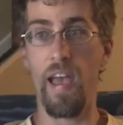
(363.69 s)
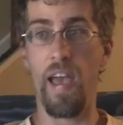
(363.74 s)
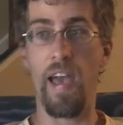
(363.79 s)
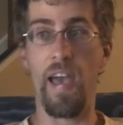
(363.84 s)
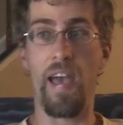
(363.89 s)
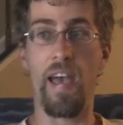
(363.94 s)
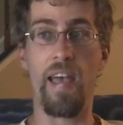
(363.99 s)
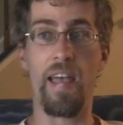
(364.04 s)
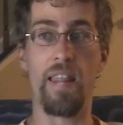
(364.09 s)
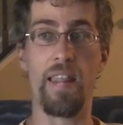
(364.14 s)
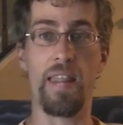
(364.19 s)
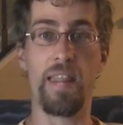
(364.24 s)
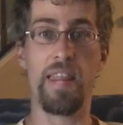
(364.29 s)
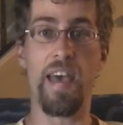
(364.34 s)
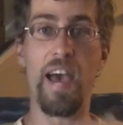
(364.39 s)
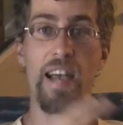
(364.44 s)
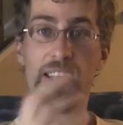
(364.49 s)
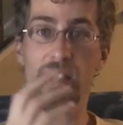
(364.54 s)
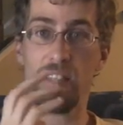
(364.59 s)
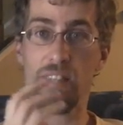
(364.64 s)
And
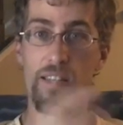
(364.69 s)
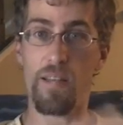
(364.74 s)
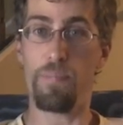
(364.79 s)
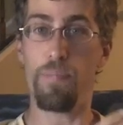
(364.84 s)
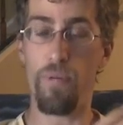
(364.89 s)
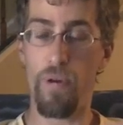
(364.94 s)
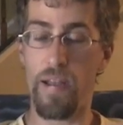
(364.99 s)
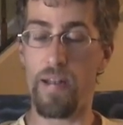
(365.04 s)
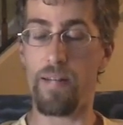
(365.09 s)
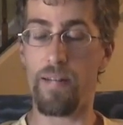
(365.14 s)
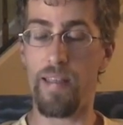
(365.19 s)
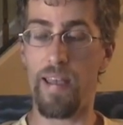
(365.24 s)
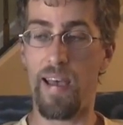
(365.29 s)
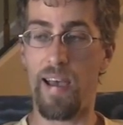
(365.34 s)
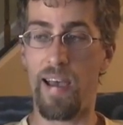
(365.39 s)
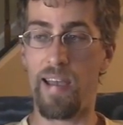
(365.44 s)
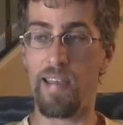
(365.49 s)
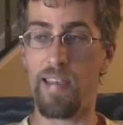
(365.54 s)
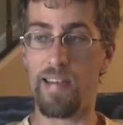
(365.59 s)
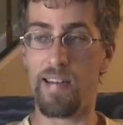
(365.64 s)
that's the point
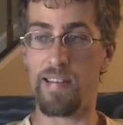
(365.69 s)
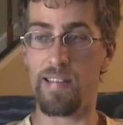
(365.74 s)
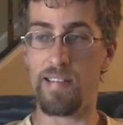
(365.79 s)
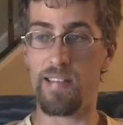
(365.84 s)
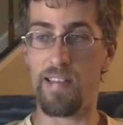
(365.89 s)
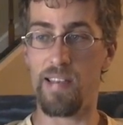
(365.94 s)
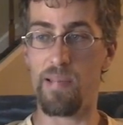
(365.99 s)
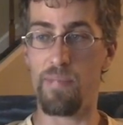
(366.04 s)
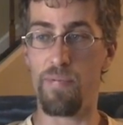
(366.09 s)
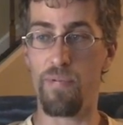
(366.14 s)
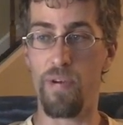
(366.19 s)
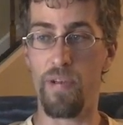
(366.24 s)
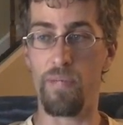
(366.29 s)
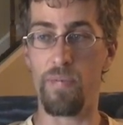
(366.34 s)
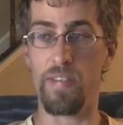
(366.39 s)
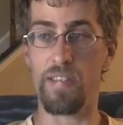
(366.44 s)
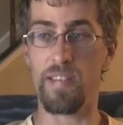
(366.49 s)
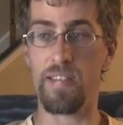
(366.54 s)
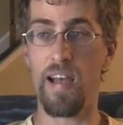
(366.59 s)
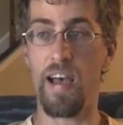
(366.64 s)
that I get a sticking
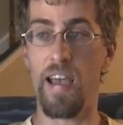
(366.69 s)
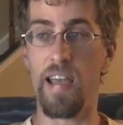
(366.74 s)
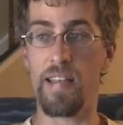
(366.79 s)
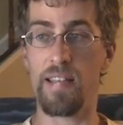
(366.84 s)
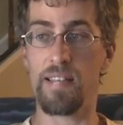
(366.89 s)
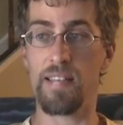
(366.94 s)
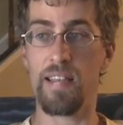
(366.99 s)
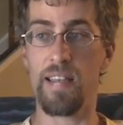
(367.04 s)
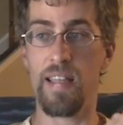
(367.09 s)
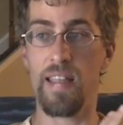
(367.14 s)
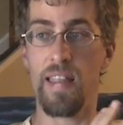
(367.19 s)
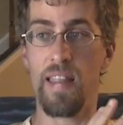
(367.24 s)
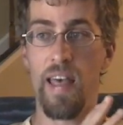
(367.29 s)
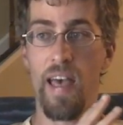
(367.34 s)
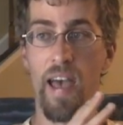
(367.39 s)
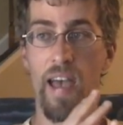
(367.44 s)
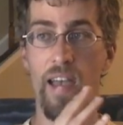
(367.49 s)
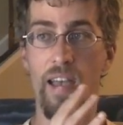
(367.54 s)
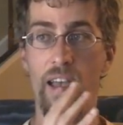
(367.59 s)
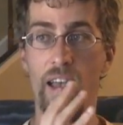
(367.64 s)
point with science in
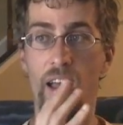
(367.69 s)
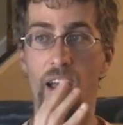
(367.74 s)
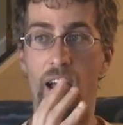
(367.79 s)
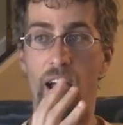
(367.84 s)
that